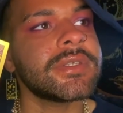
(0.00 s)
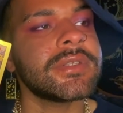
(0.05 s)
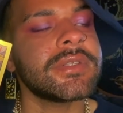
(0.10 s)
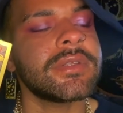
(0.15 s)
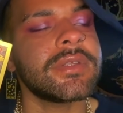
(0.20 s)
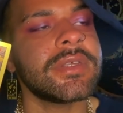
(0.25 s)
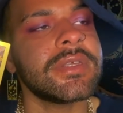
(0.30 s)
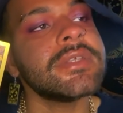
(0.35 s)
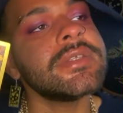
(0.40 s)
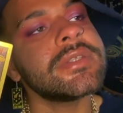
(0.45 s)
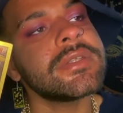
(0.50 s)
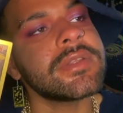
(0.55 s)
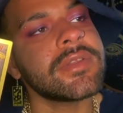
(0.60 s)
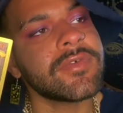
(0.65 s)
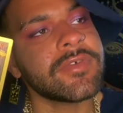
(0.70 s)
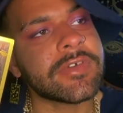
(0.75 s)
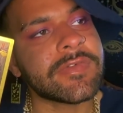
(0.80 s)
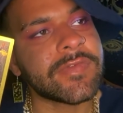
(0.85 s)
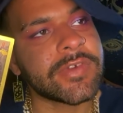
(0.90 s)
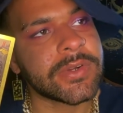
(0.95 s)
is in the
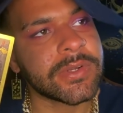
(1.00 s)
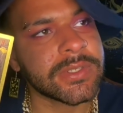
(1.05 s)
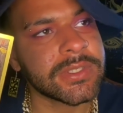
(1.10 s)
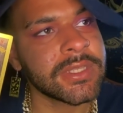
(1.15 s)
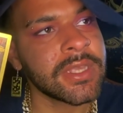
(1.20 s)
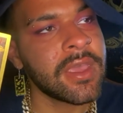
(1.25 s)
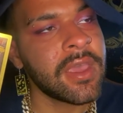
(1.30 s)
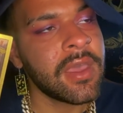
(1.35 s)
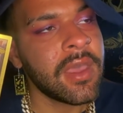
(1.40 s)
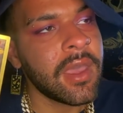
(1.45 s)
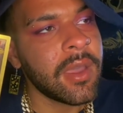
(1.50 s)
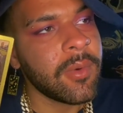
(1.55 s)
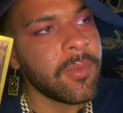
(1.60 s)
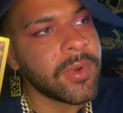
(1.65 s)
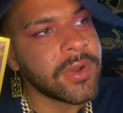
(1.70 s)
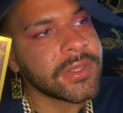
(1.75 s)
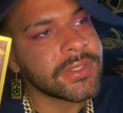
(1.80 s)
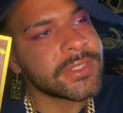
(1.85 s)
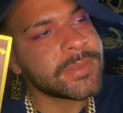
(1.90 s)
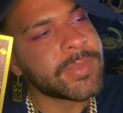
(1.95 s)
reverse,
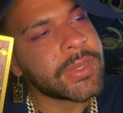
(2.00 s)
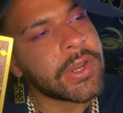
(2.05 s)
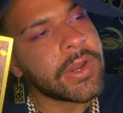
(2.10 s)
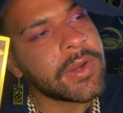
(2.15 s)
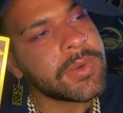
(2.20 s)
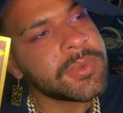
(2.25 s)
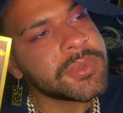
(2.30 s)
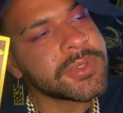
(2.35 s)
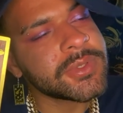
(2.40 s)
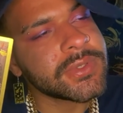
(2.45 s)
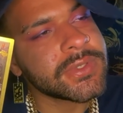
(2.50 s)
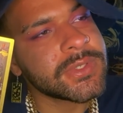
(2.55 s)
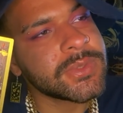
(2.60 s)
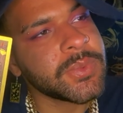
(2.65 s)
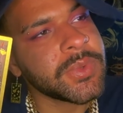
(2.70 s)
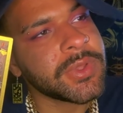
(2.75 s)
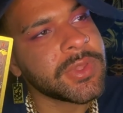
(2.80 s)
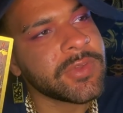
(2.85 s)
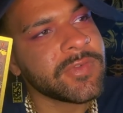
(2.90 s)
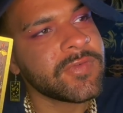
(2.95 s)
when it's paired with this
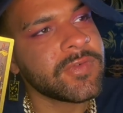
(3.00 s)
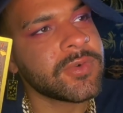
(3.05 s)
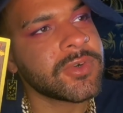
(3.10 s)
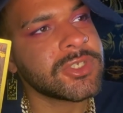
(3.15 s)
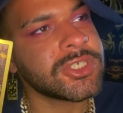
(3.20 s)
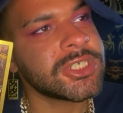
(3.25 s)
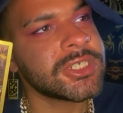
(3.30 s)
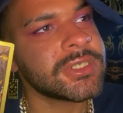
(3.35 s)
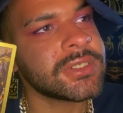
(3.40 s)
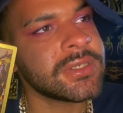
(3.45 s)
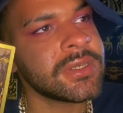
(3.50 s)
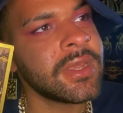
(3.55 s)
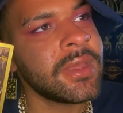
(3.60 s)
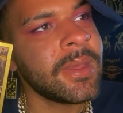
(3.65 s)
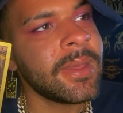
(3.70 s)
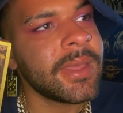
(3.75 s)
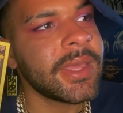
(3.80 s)
Wheel of Fortune,